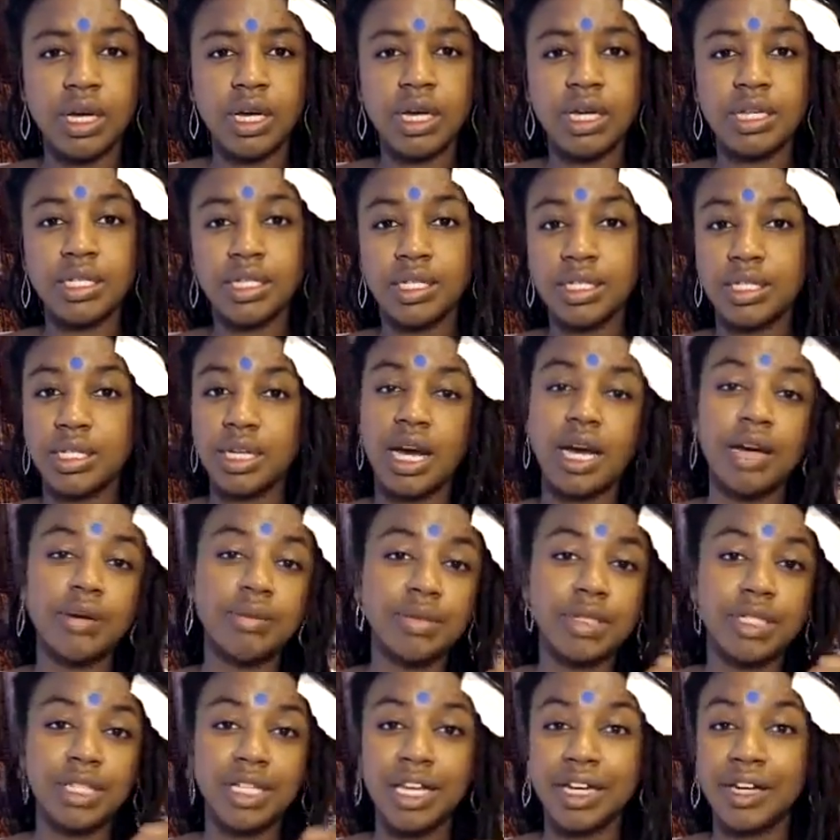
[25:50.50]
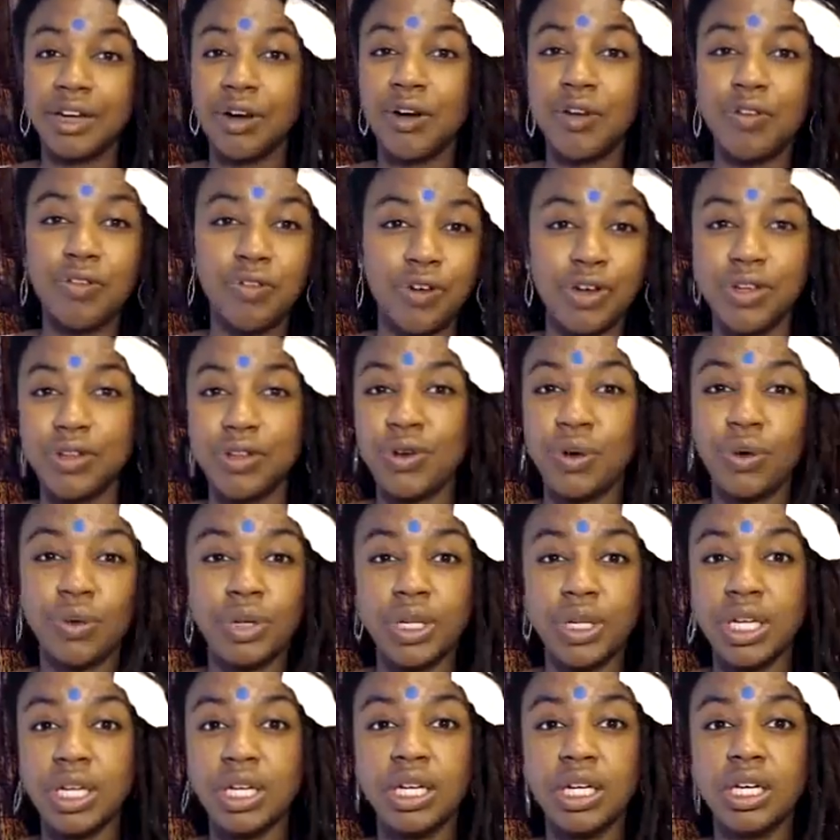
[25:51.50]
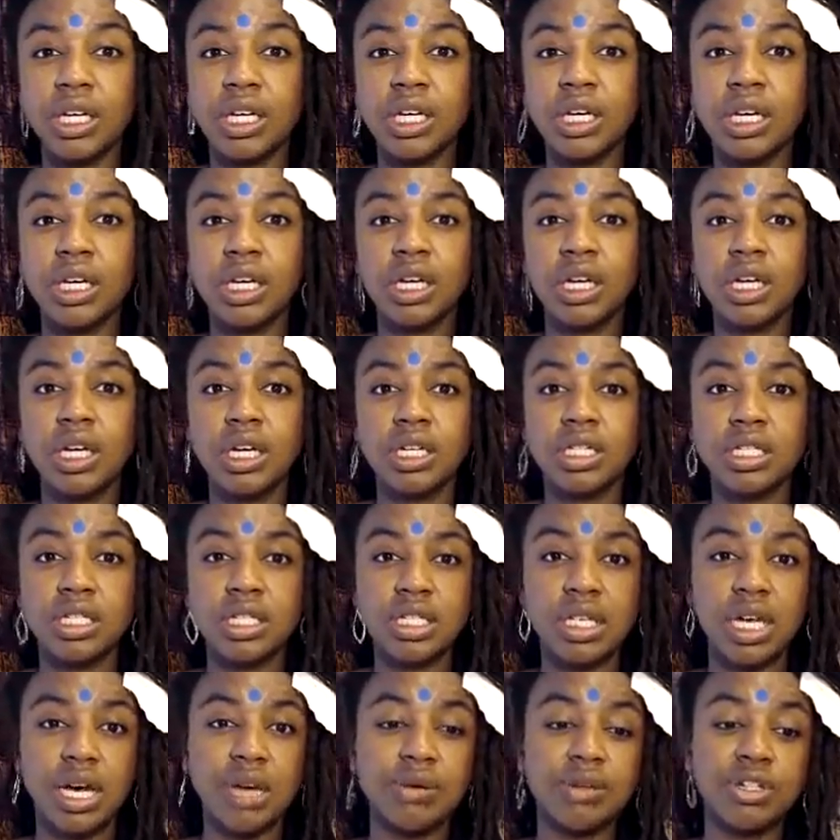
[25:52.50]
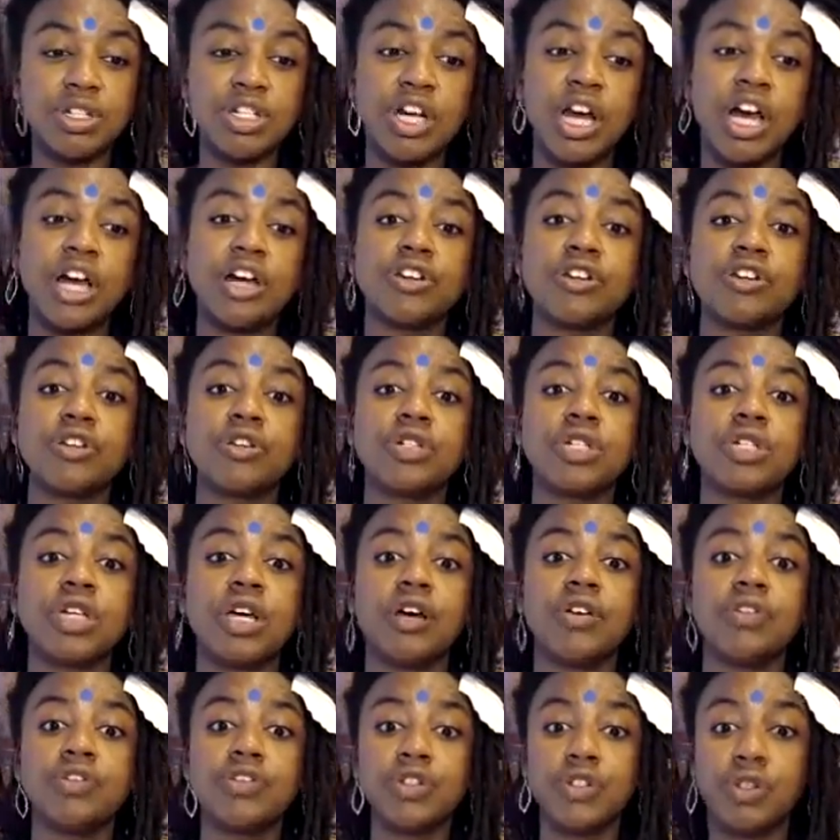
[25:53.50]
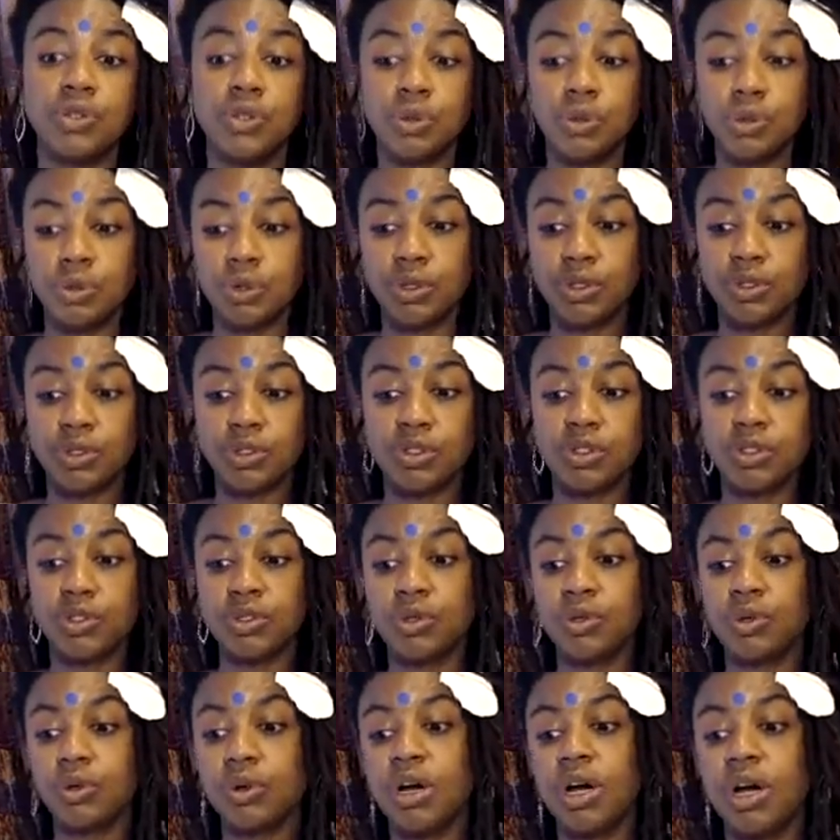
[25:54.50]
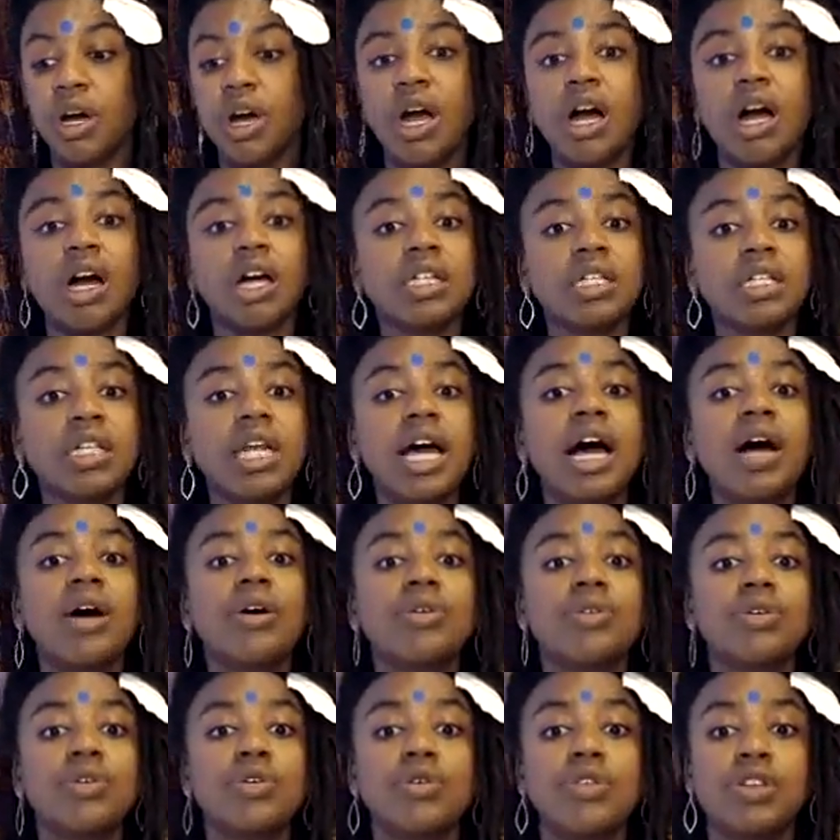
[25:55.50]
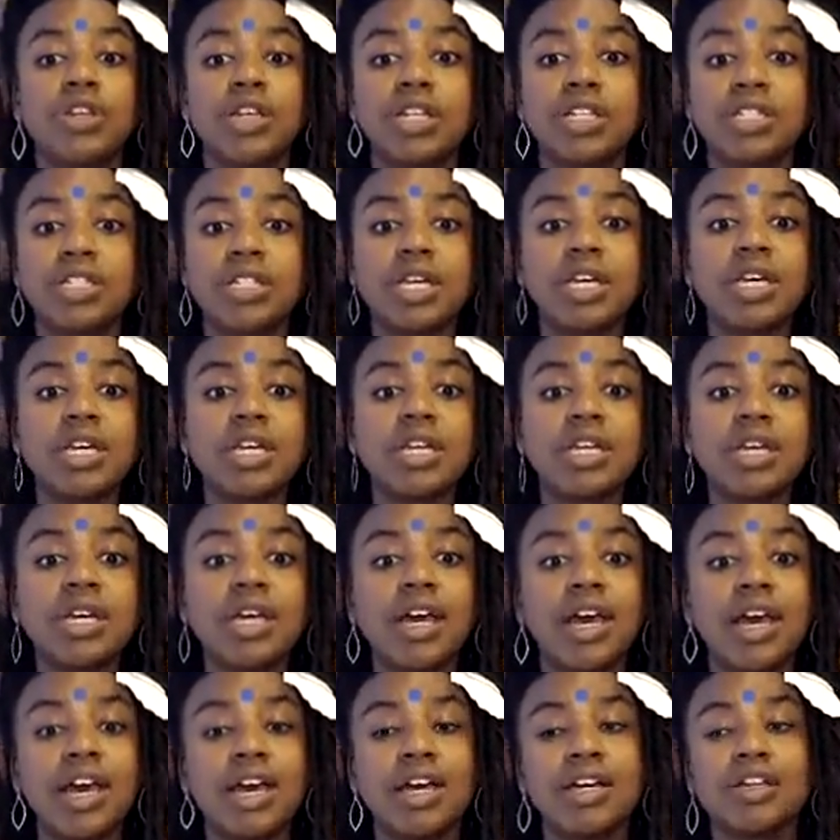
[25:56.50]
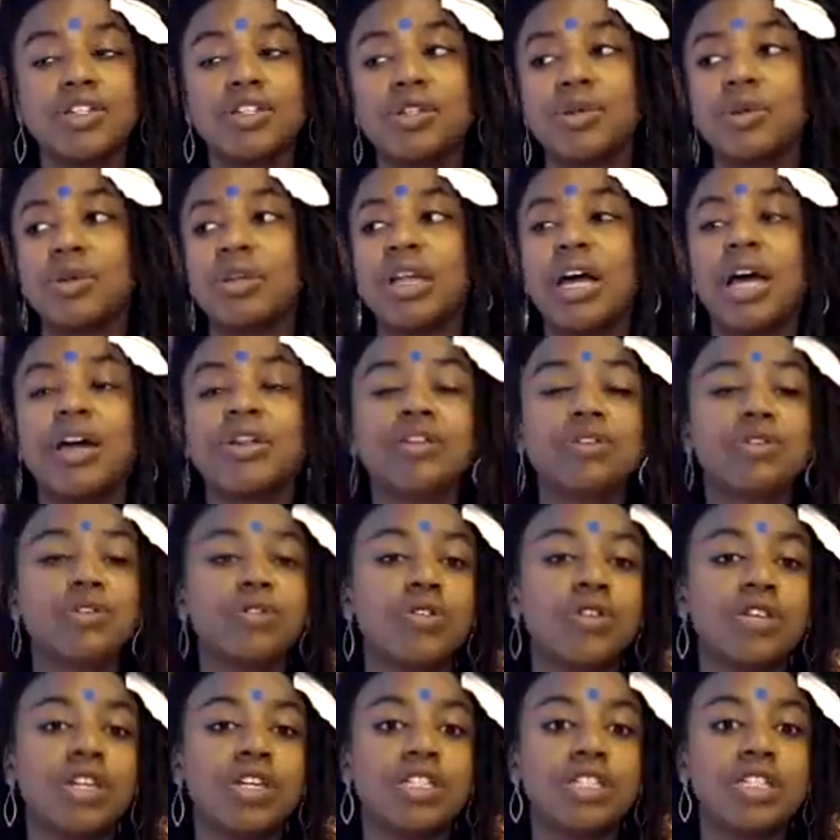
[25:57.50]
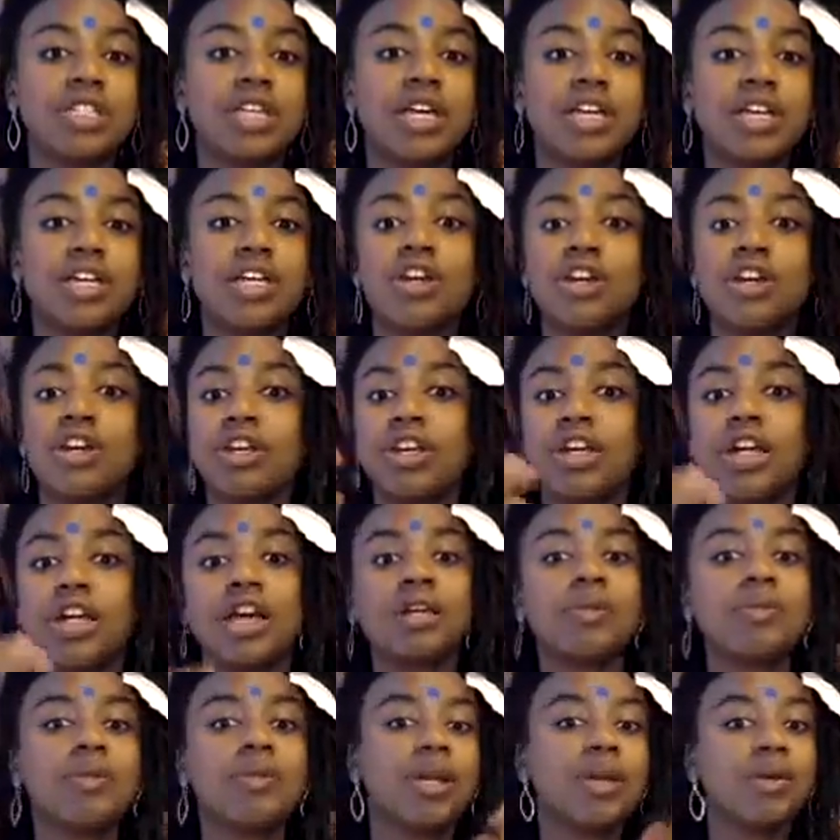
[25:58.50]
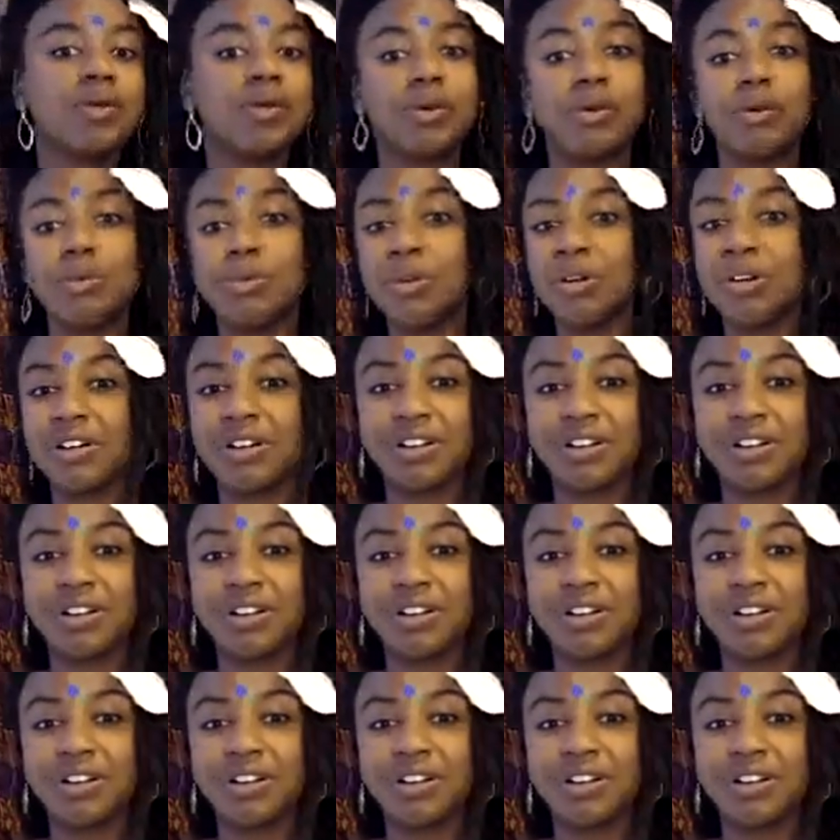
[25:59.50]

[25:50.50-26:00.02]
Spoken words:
is it time to let go of what you don't need? Is it time to challenge yourself to allow new things in? As you allow the new things in, you got to make room.